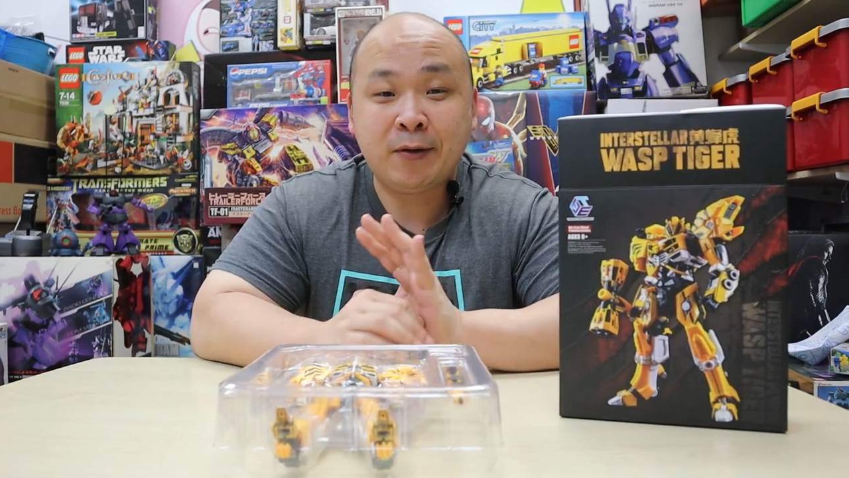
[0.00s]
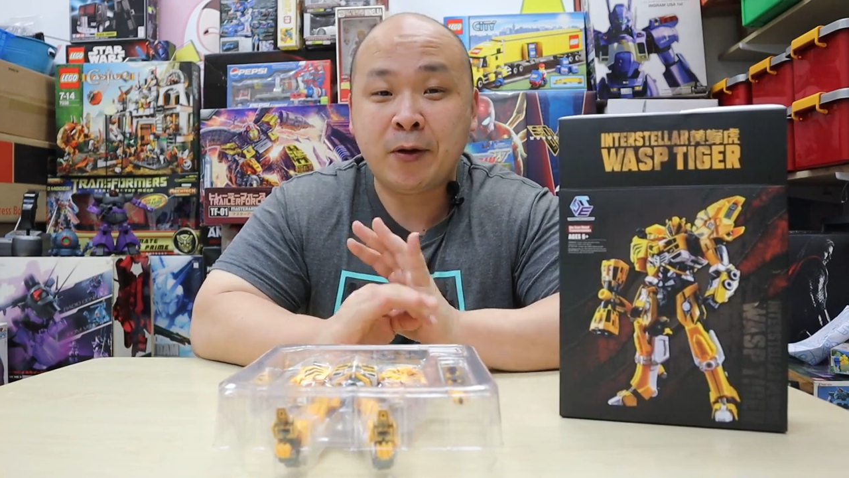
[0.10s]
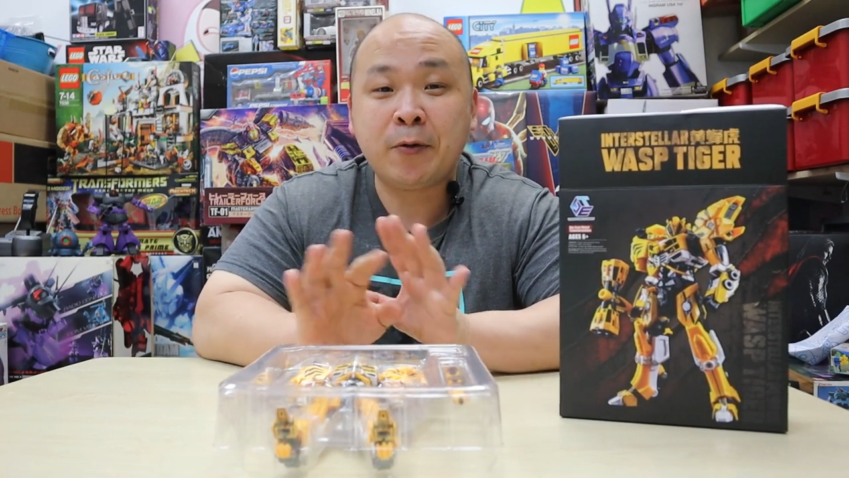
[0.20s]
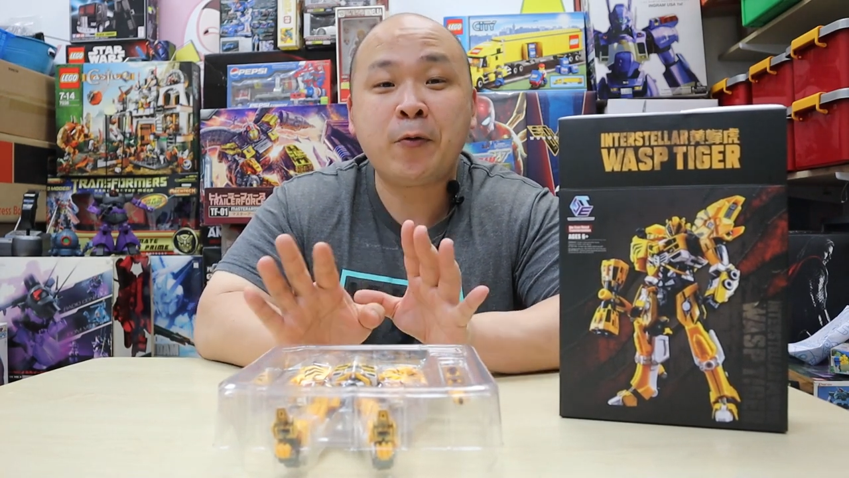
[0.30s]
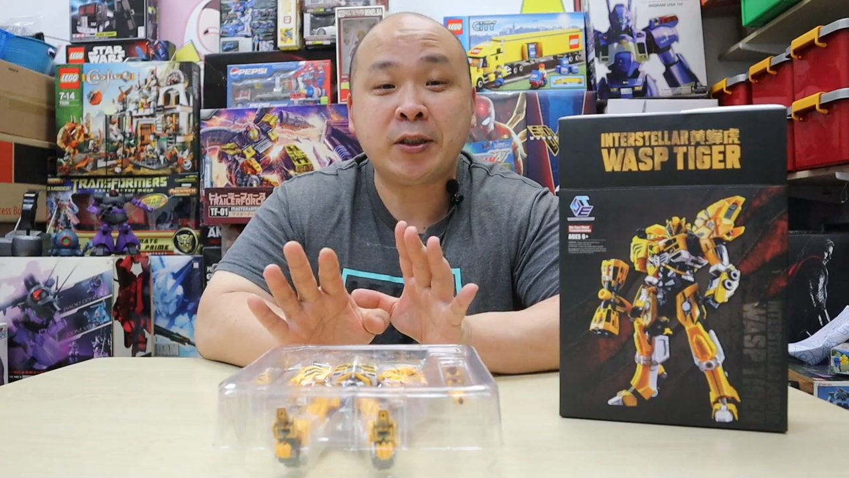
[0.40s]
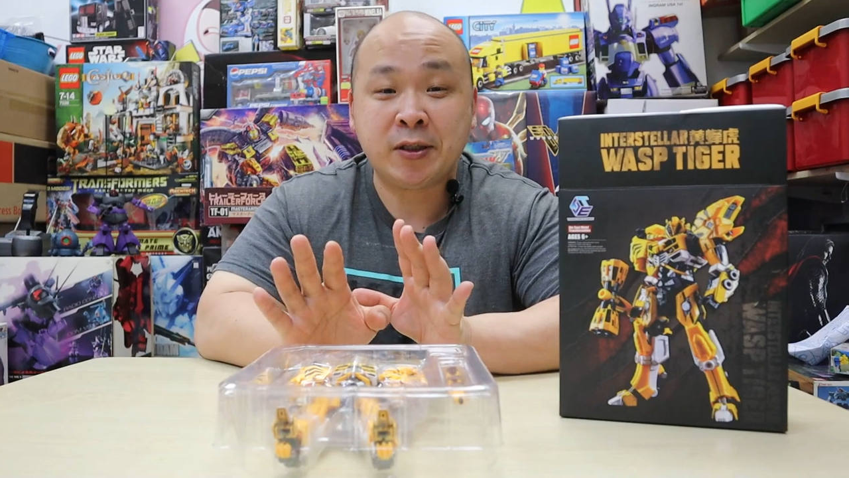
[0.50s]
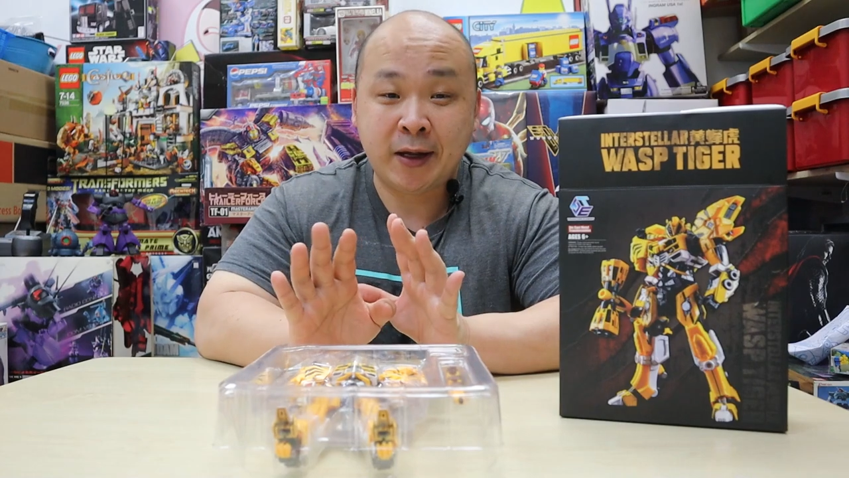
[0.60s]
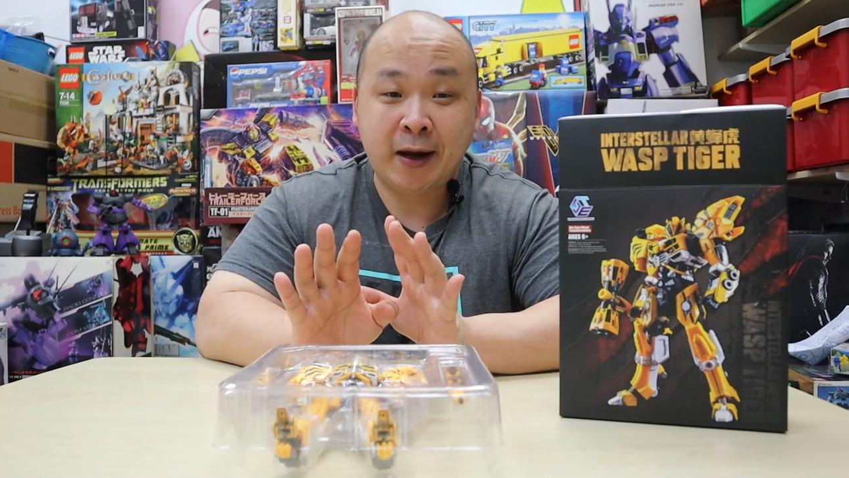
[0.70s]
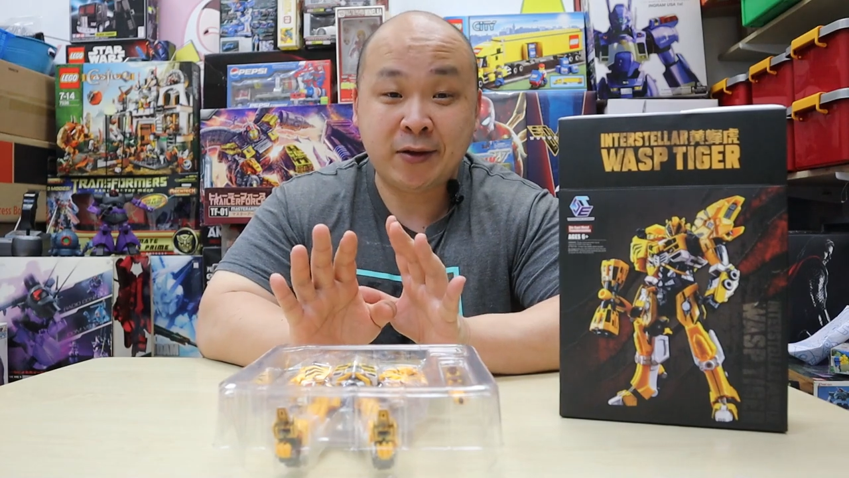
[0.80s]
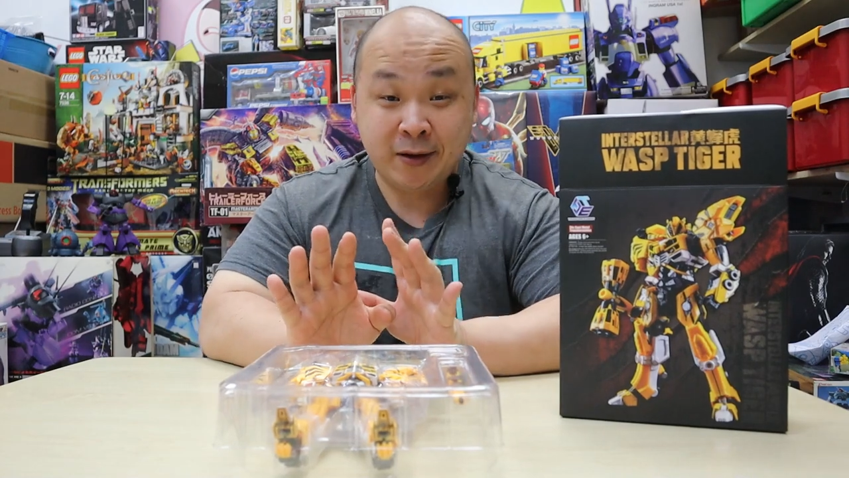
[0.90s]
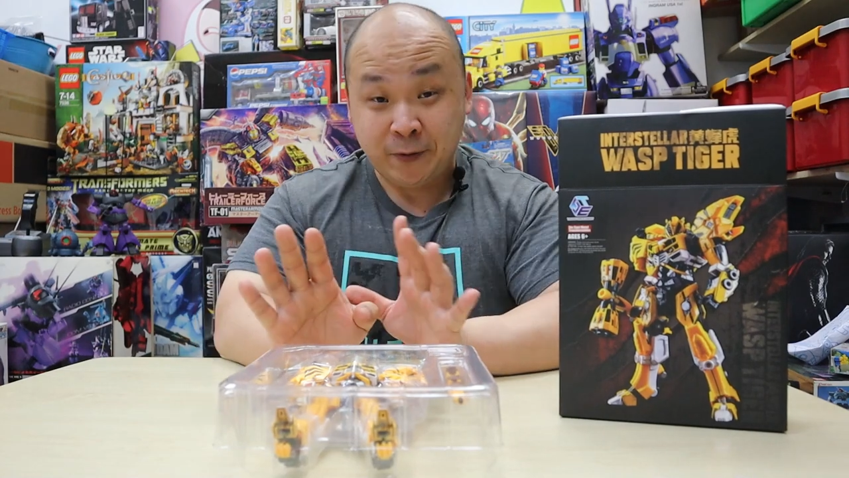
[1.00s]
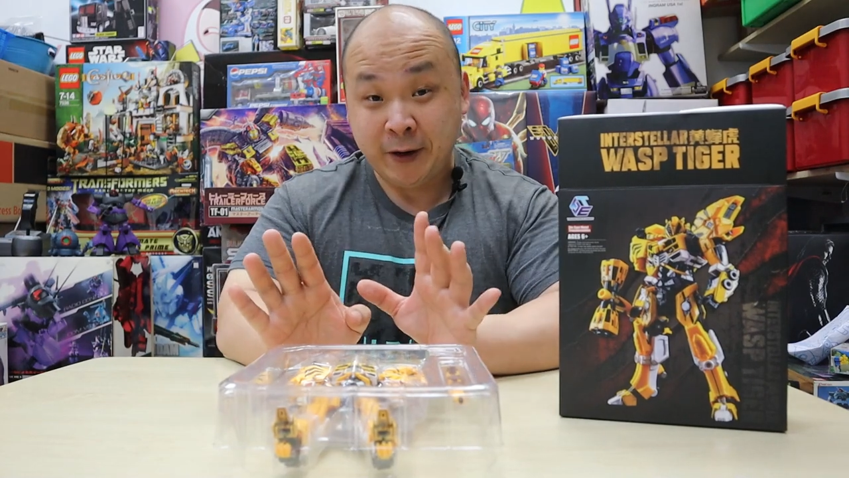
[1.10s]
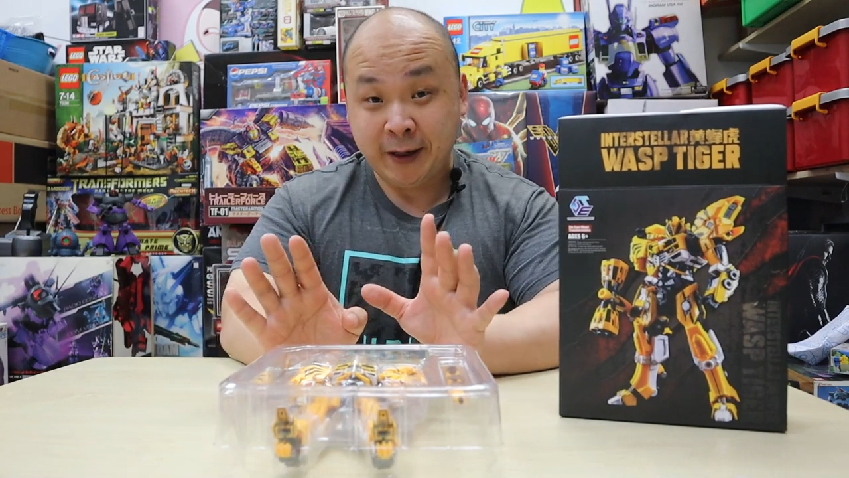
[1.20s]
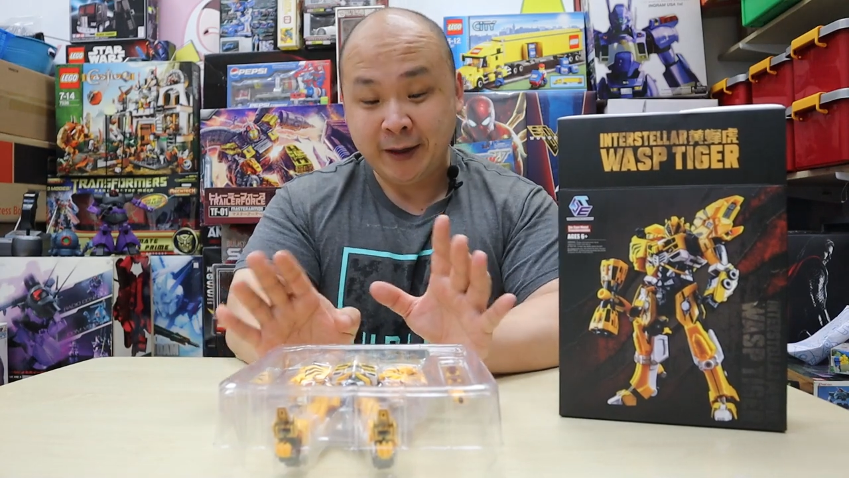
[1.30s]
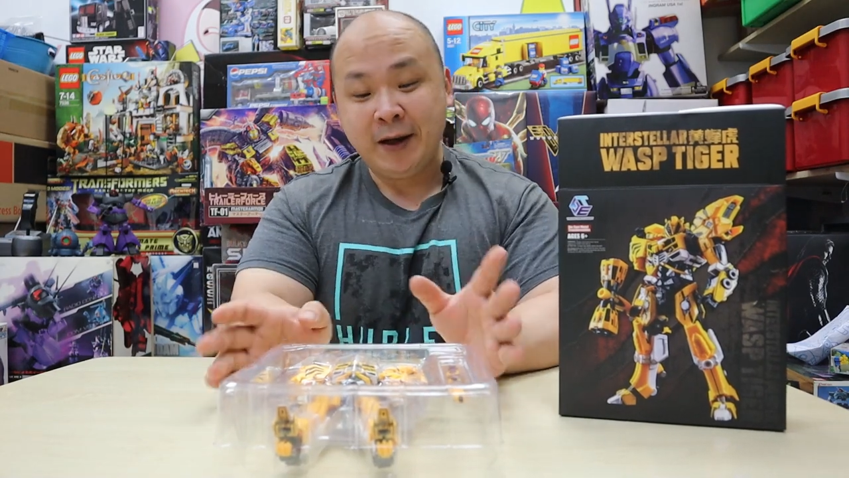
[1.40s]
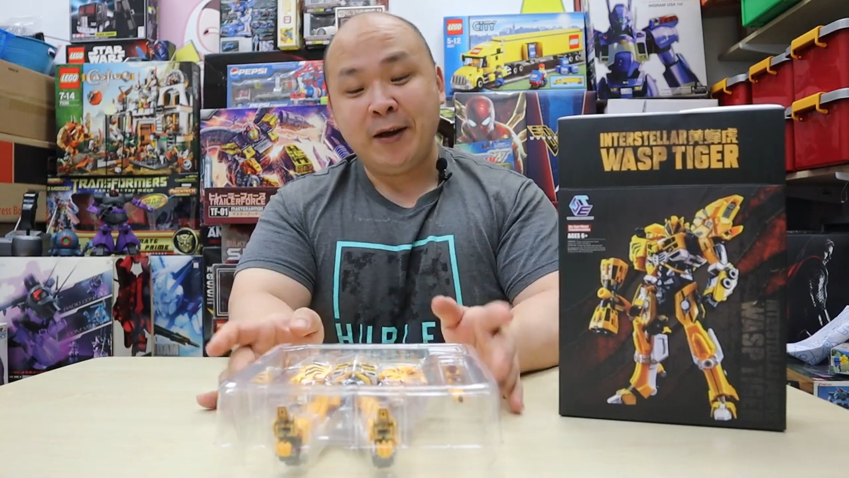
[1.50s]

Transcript: No questions asked, right?